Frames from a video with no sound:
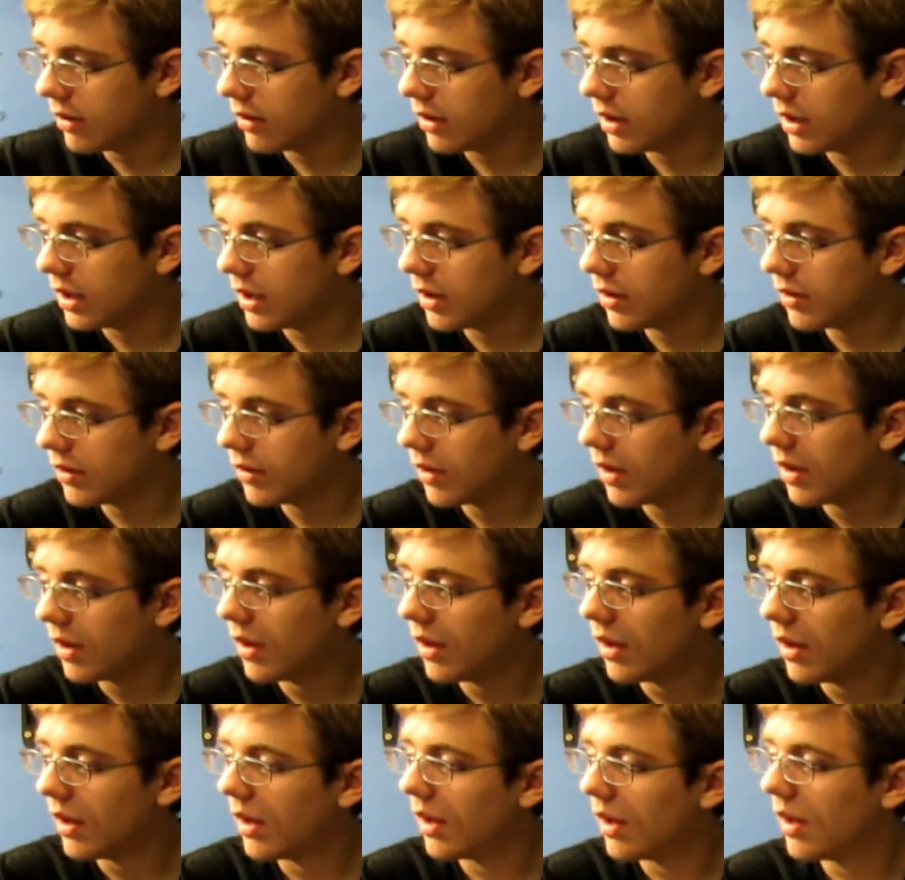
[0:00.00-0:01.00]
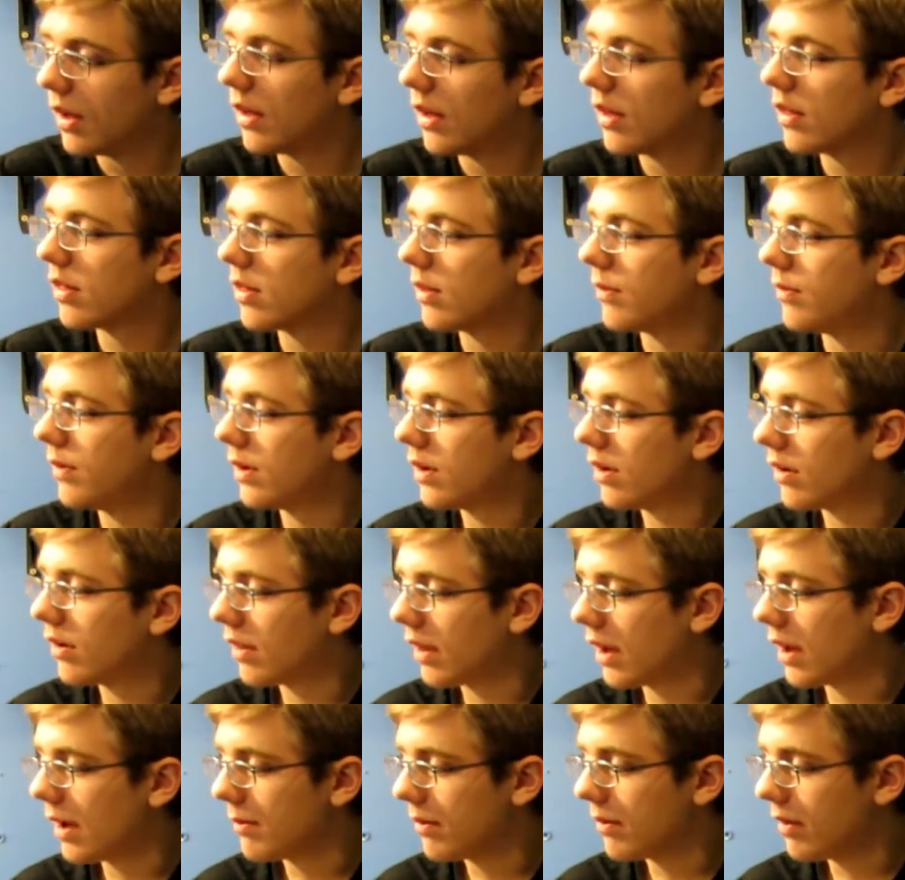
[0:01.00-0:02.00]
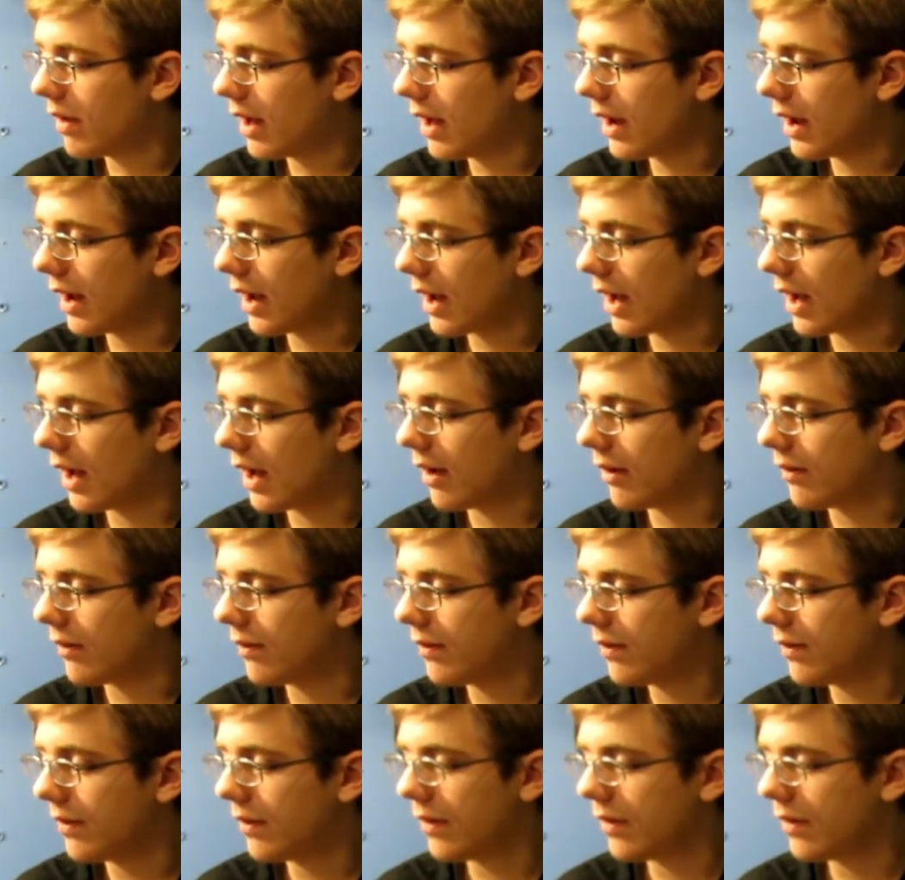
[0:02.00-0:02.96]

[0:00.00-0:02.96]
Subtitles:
is the figure that I'm glad I have,